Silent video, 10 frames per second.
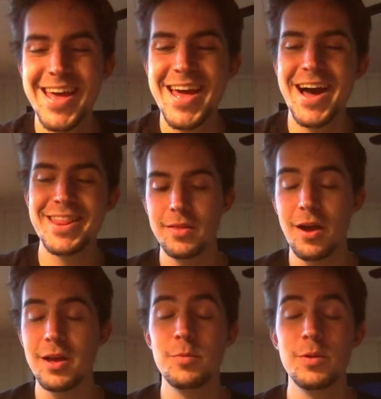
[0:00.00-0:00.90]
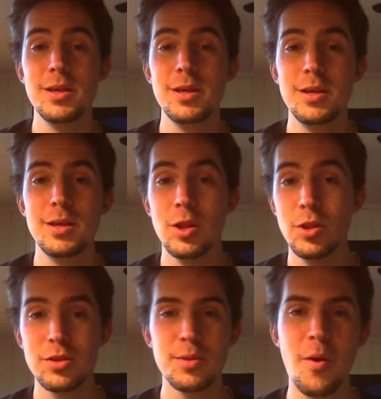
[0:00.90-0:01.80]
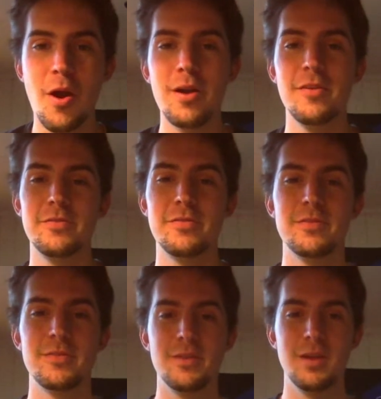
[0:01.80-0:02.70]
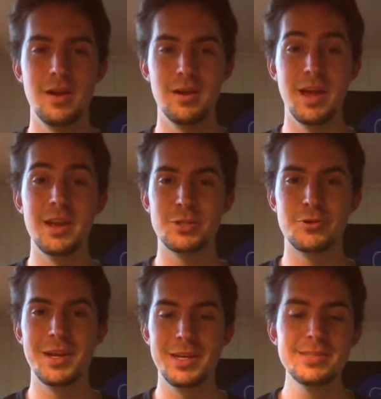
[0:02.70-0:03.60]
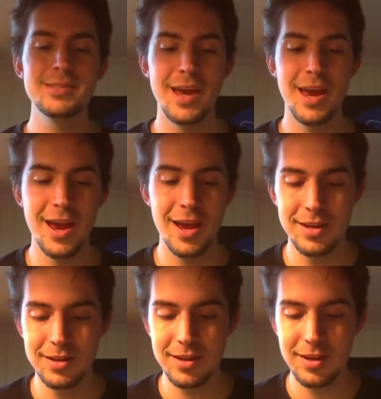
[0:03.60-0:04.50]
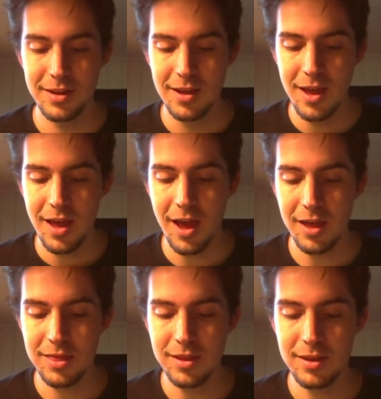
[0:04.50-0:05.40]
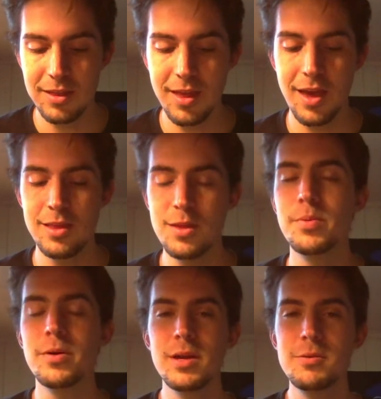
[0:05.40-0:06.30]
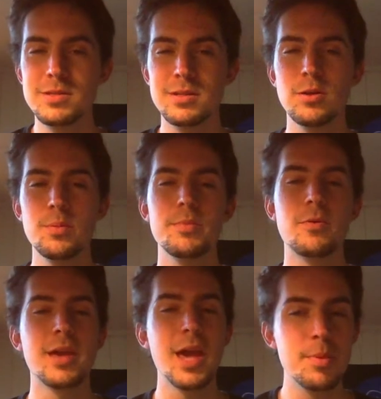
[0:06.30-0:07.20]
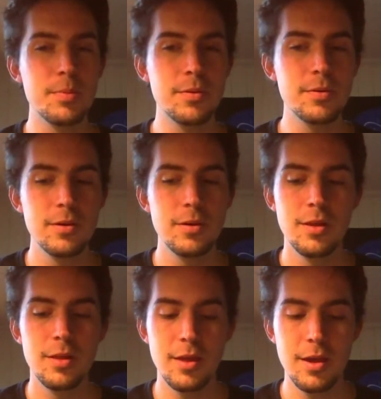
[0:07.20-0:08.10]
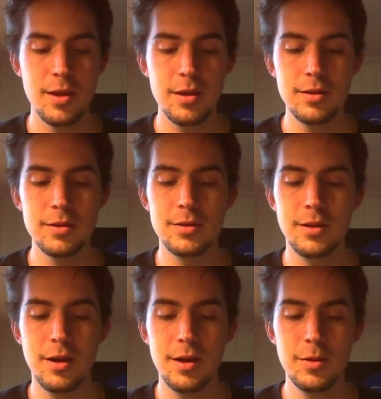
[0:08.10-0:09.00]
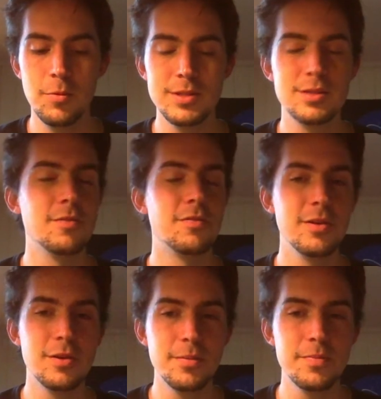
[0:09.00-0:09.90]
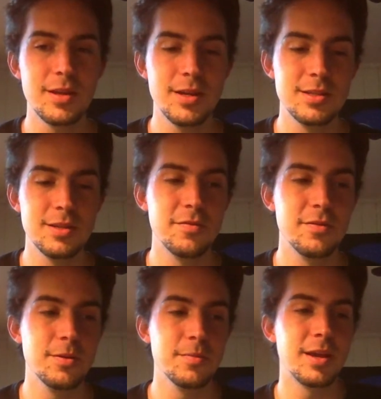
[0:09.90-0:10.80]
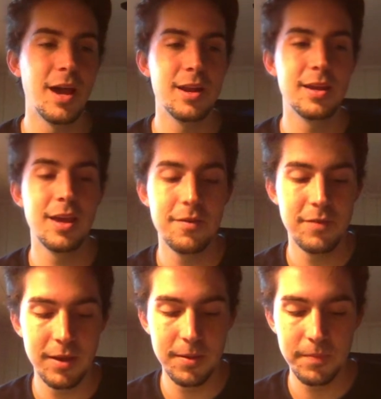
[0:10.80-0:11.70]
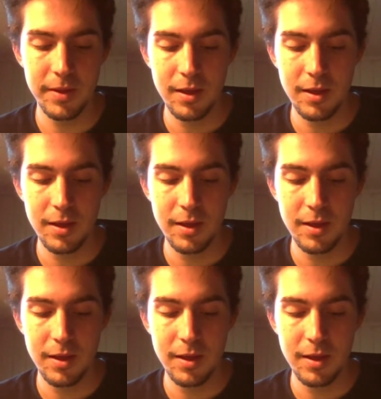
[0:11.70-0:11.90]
I thought he really looked the part of an Atreides, and I think that in the book he was a little bit more capable than he was in the film, because in the film they kind of gave him